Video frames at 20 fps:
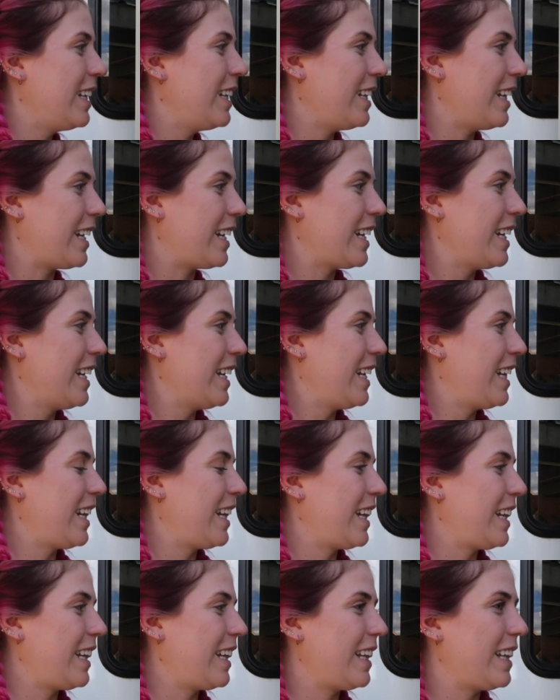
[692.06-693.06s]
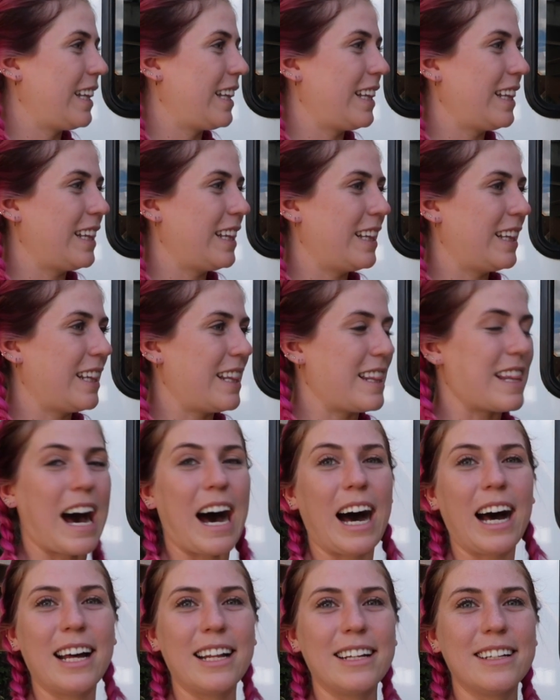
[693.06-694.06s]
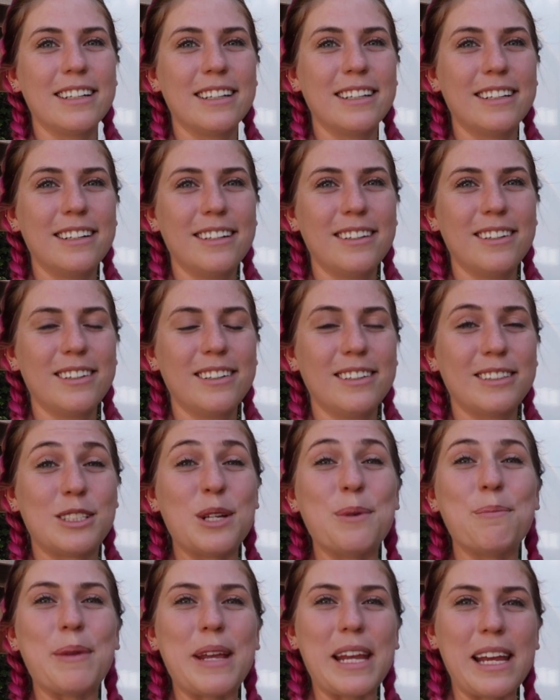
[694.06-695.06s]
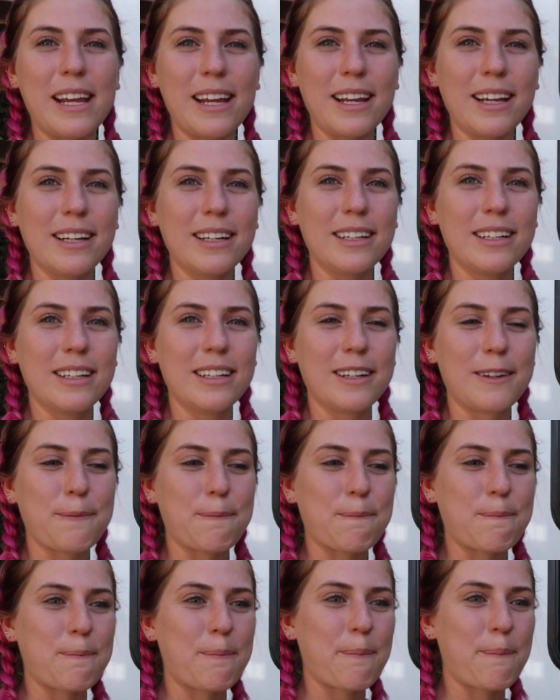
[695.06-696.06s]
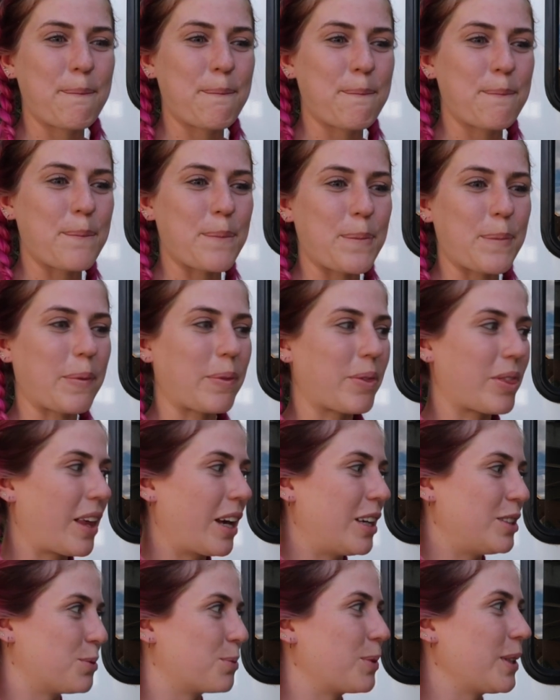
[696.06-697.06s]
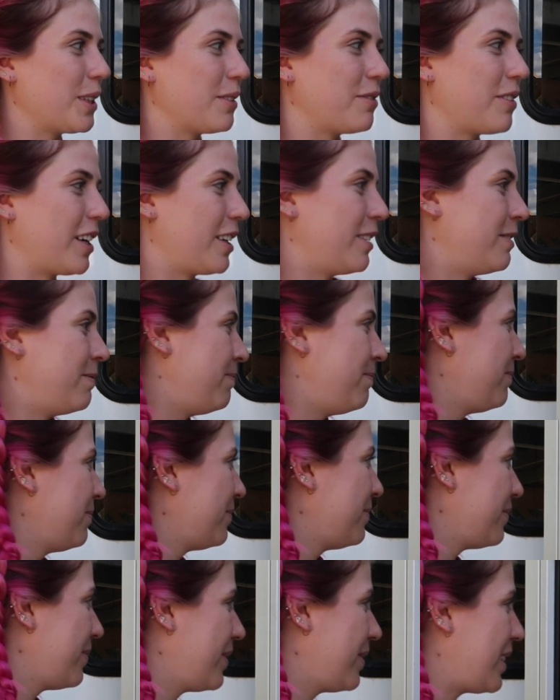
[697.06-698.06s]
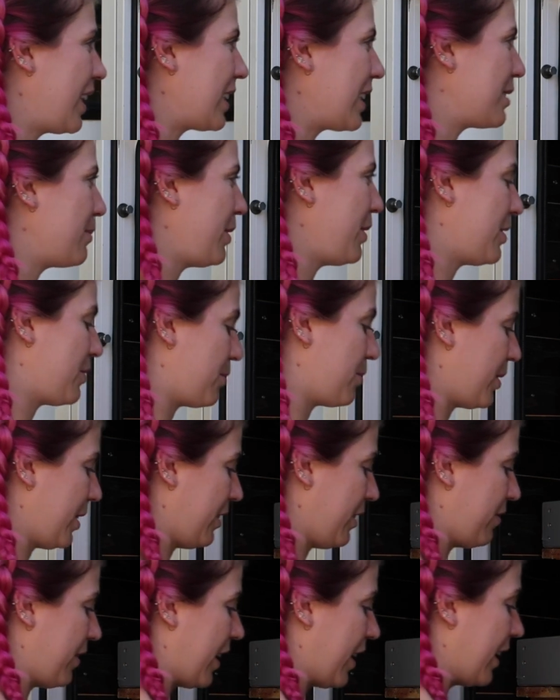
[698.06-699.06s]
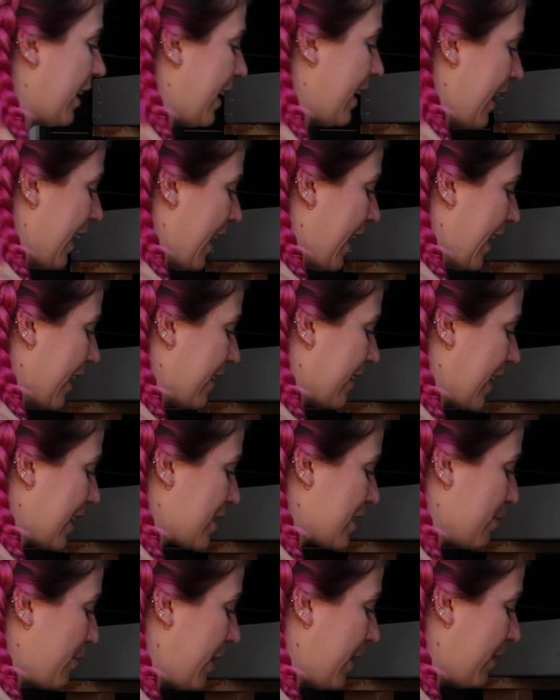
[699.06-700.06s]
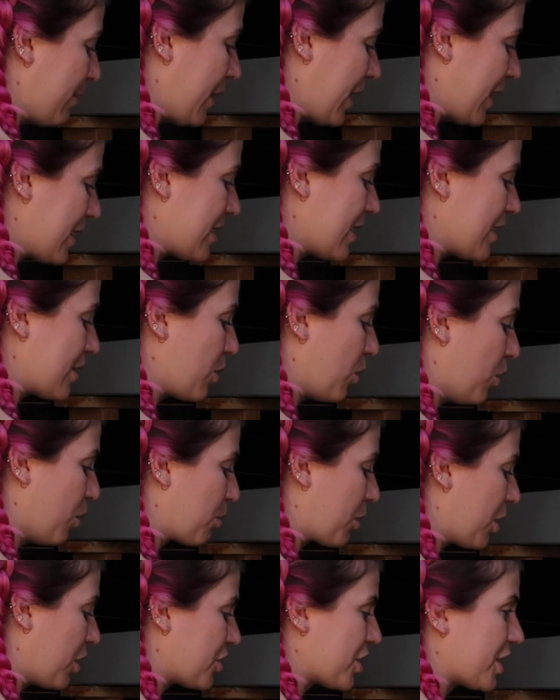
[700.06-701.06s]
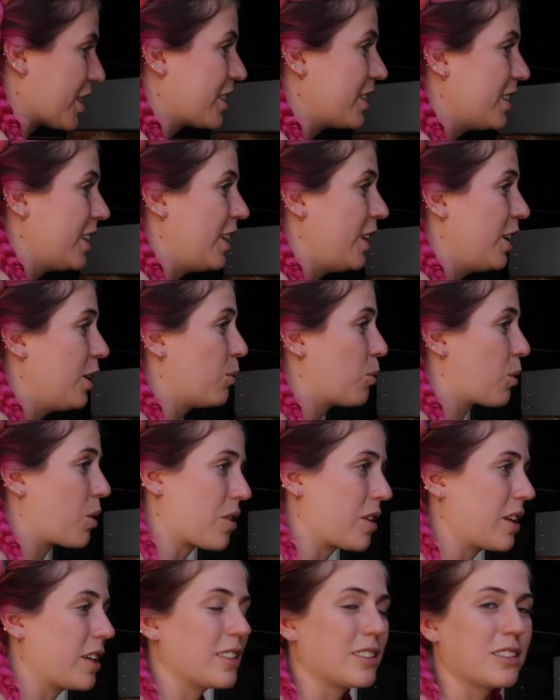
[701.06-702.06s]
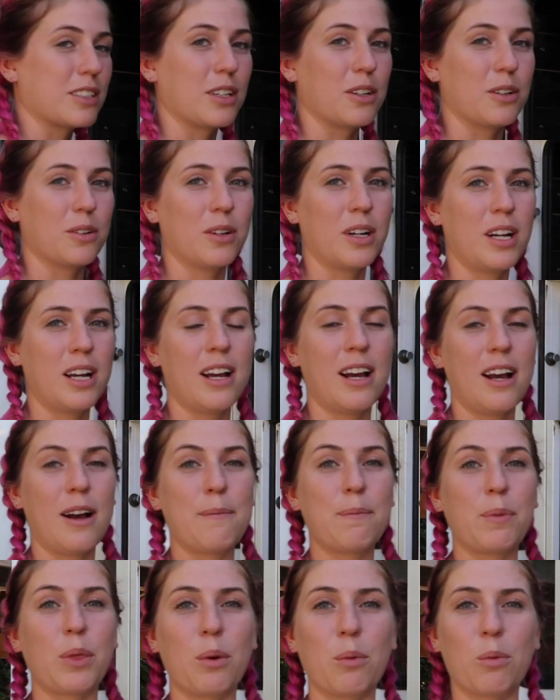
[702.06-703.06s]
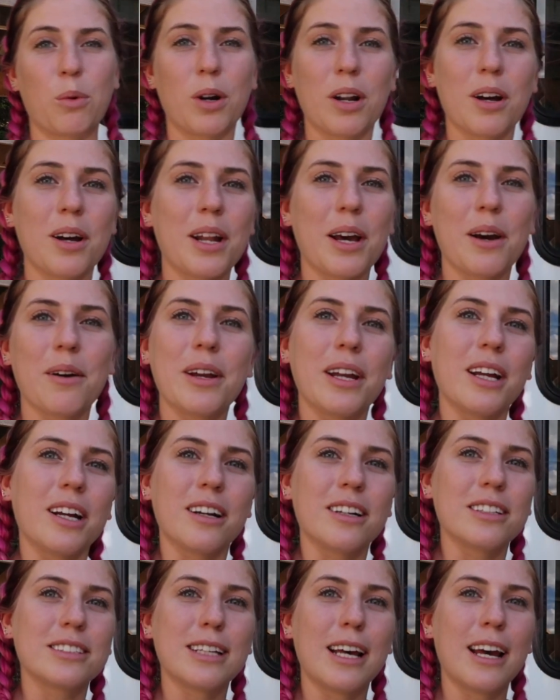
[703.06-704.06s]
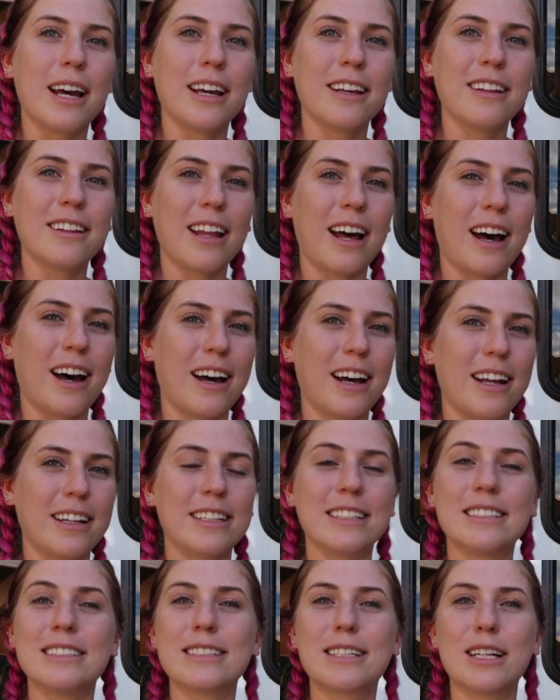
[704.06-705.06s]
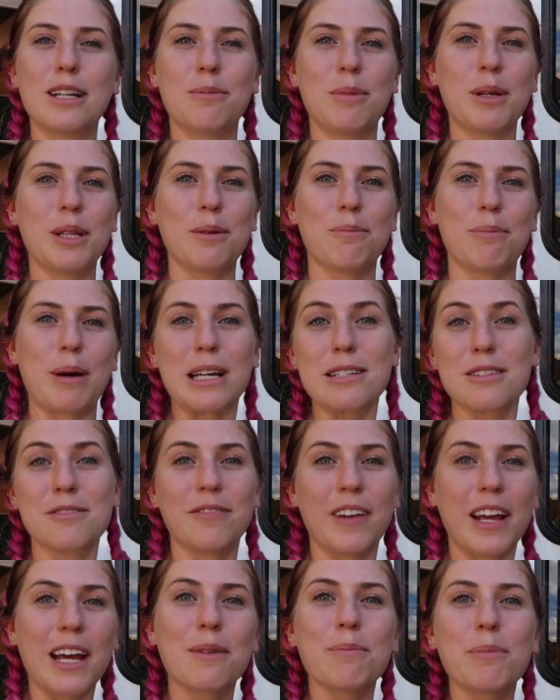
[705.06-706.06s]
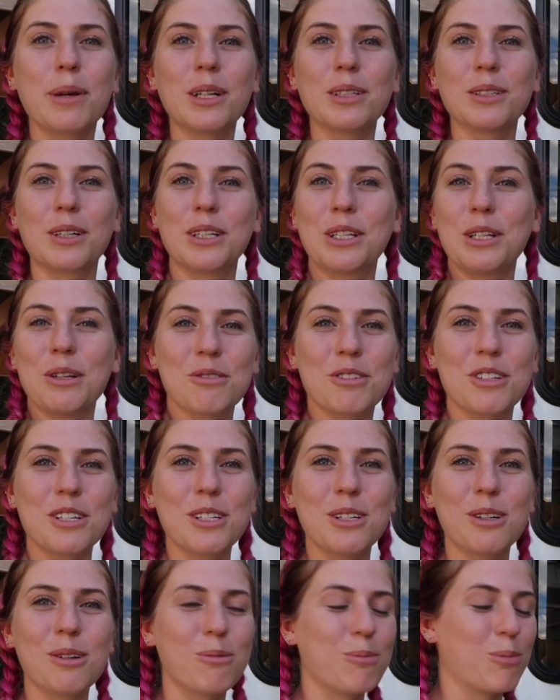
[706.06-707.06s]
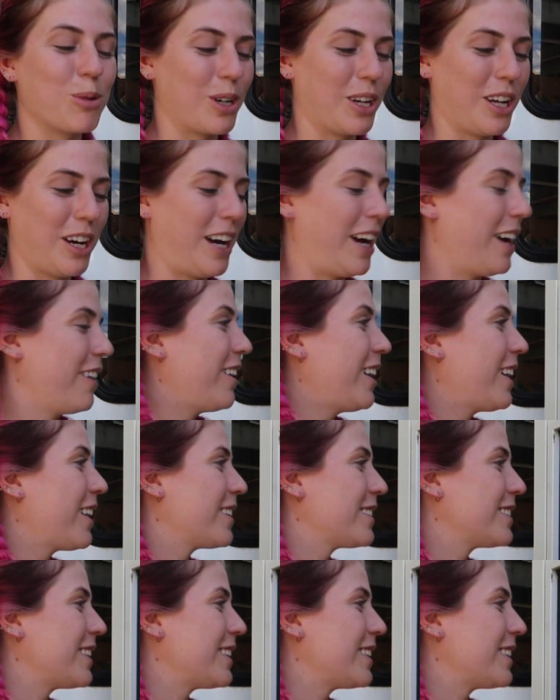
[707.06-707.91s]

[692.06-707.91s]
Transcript: Like that to me is really fun. That to me is really fun, and that to me makes this whole project worth it. So we're not out here saying that this is going to be the best van build on YouTube. We're not out here